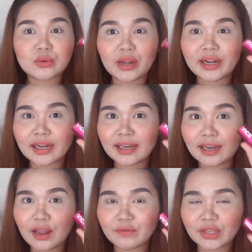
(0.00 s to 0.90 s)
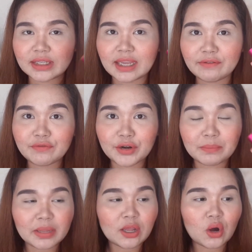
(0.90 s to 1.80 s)
So I really love this. And for
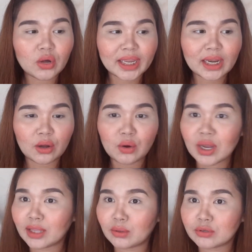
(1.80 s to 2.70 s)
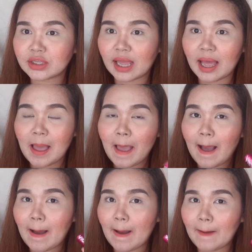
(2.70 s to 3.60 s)
me, okay na okay to sa
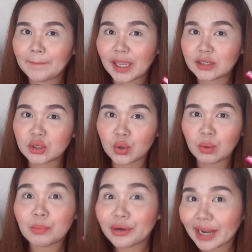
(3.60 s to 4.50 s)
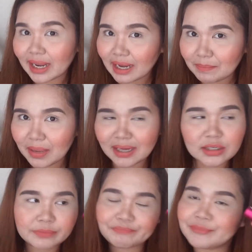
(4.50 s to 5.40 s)
medyo morena
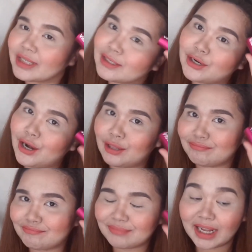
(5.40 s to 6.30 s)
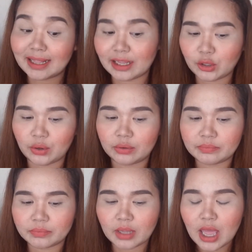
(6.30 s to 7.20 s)
beige. Girl, maganda to.
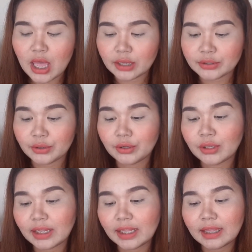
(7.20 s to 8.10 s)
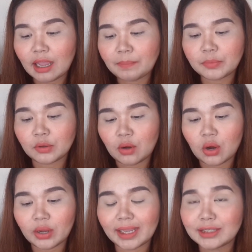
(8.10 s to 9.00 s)
So, yung naging top 2
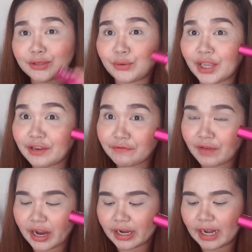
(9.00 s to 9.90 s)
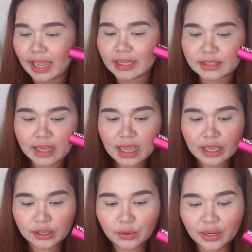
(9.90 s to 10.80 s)
ko is yung In Fairness.
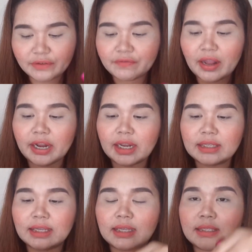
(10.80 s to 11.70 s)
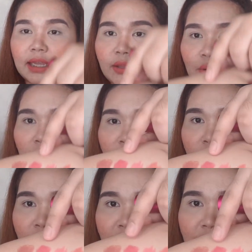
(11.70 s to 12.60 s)
Yung In Fairness is ito,
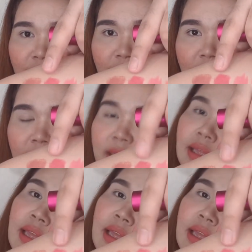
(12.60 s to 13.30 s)
yung third.